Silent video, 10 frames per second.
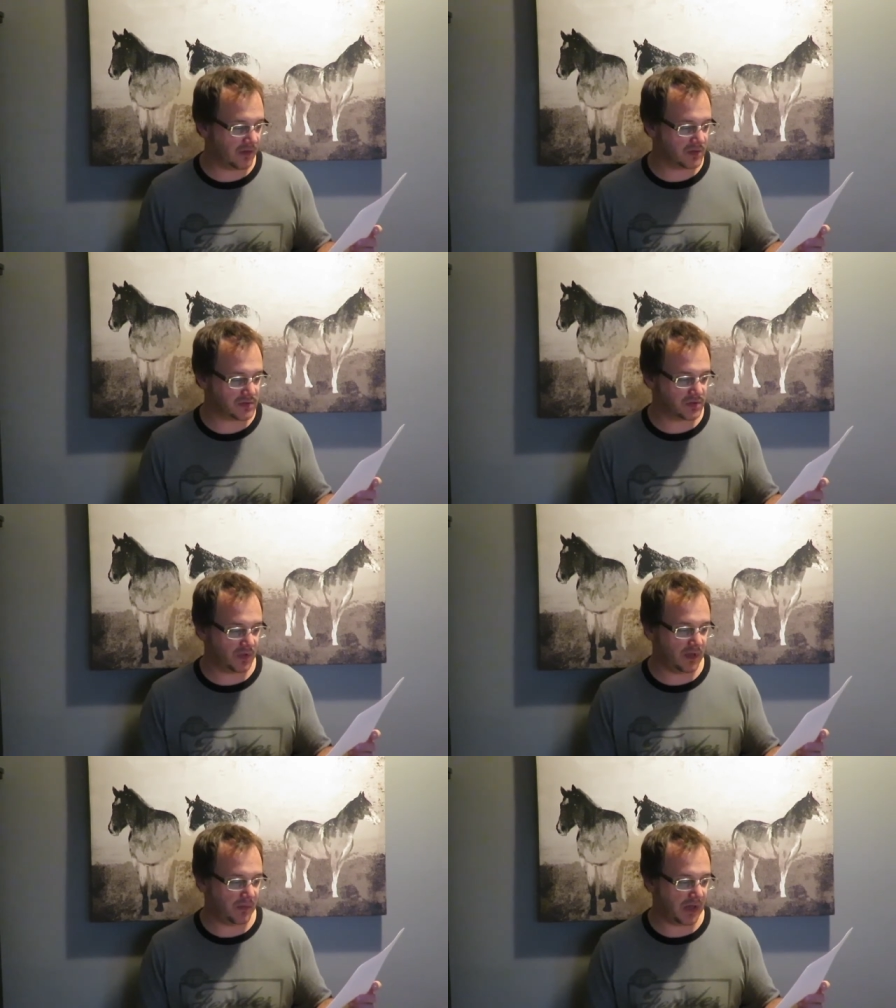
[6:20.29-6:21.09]
It was
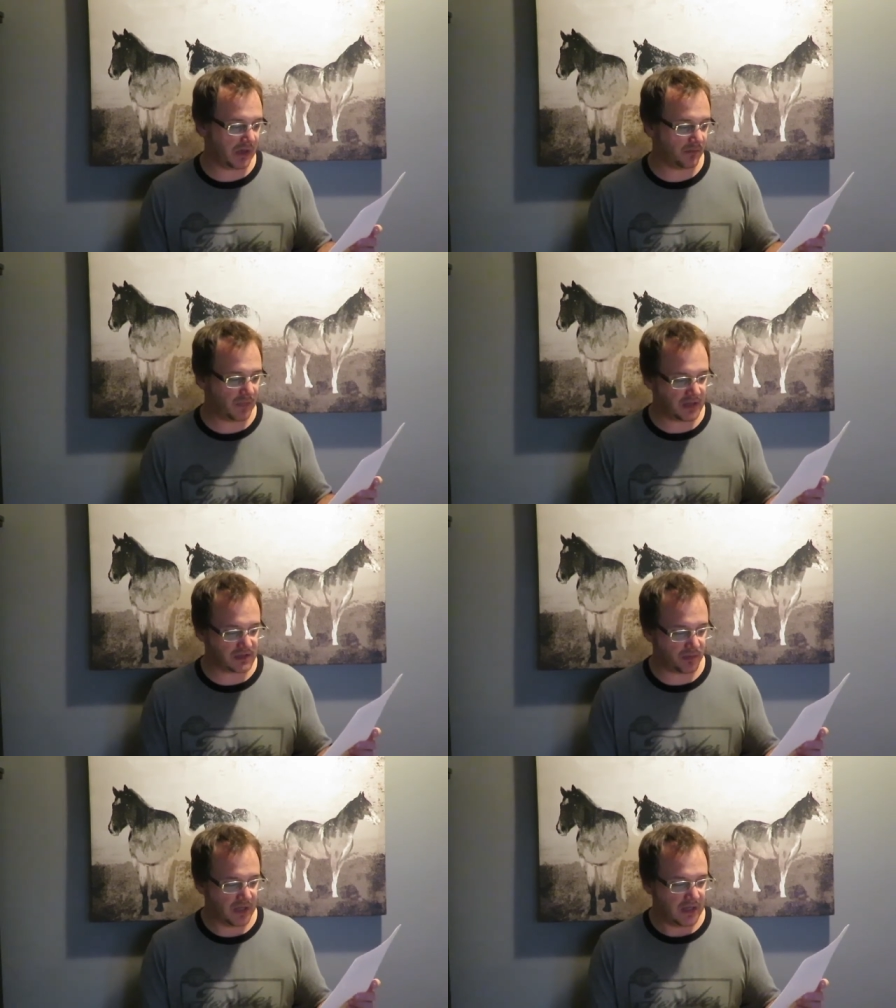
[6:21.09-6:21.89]
truly amazing
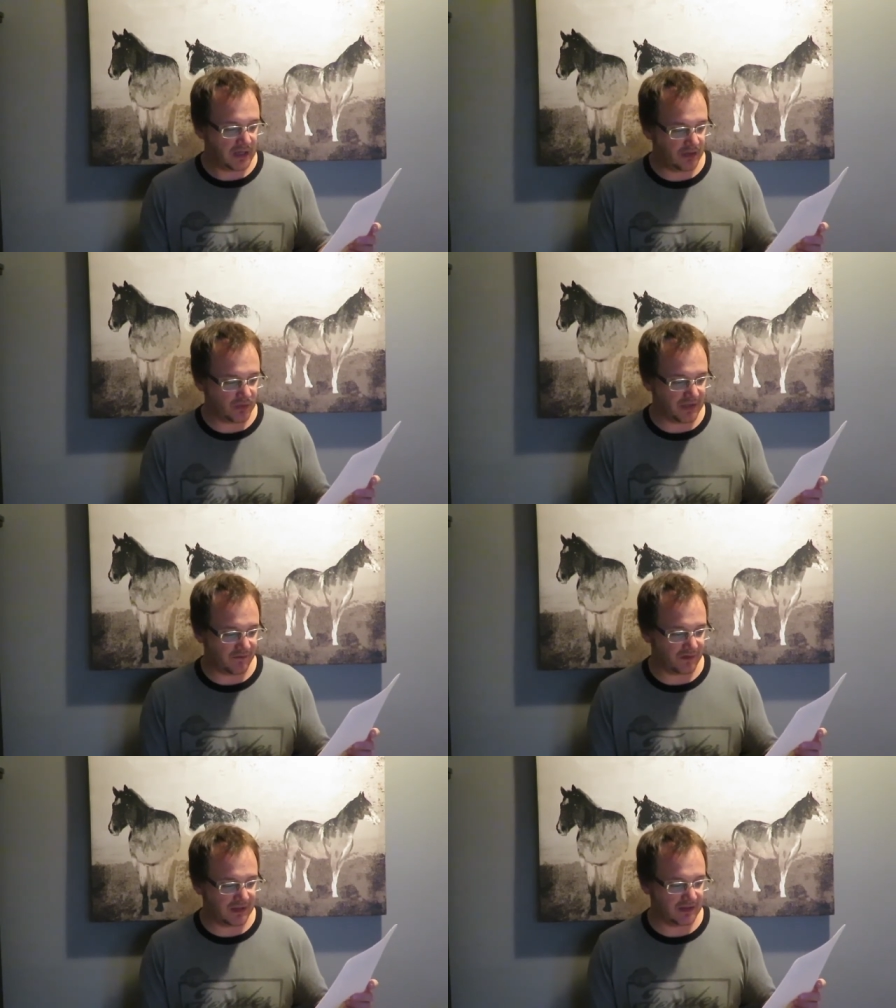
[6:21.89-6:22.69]
matchup, and it will
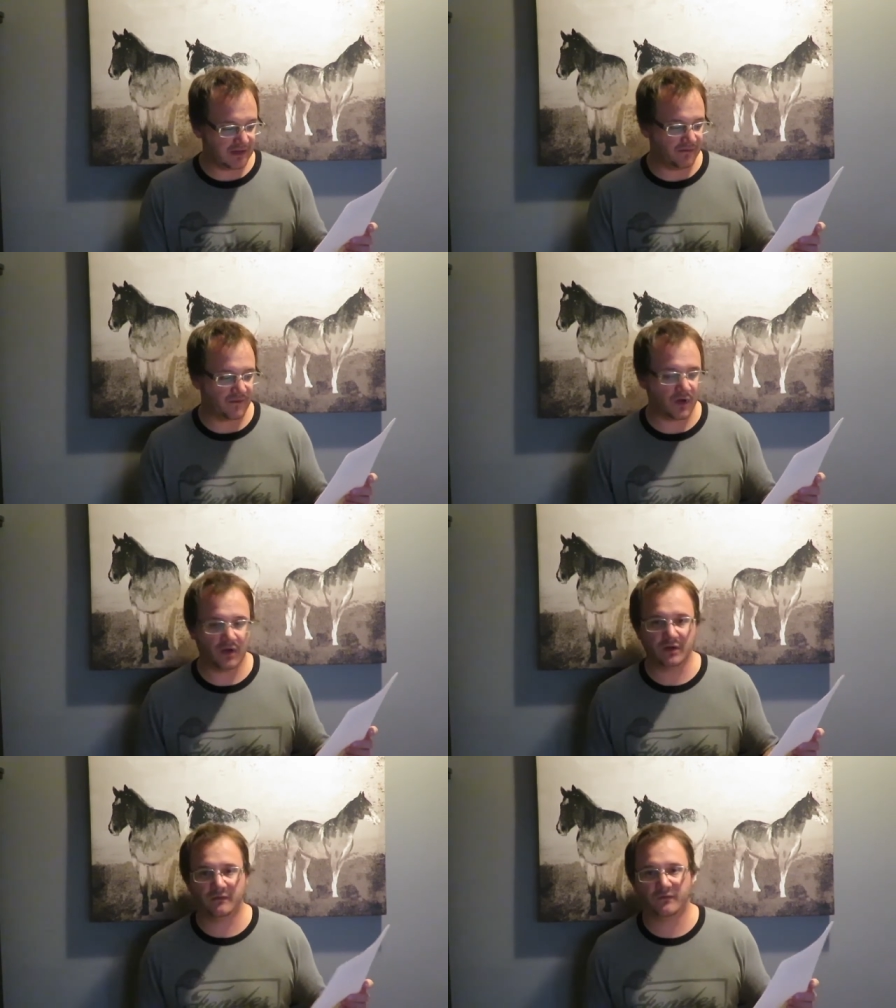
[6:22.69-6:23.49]
definitely live
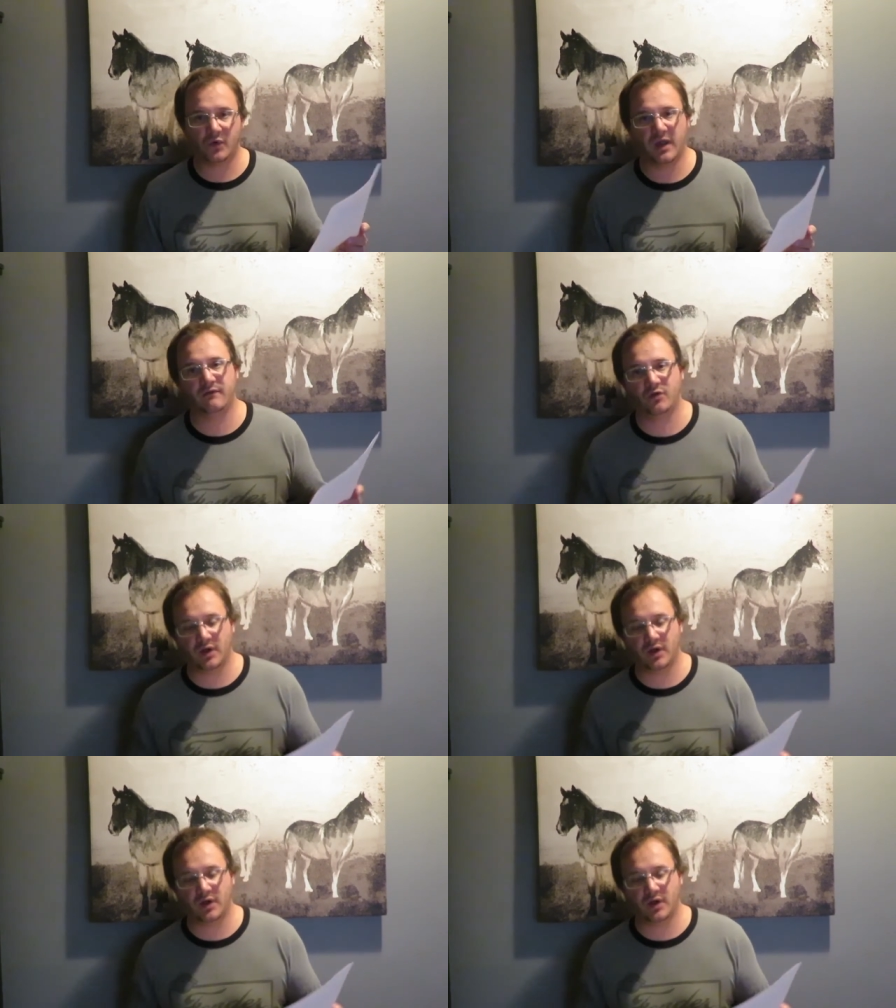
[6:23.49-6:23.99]
on forever.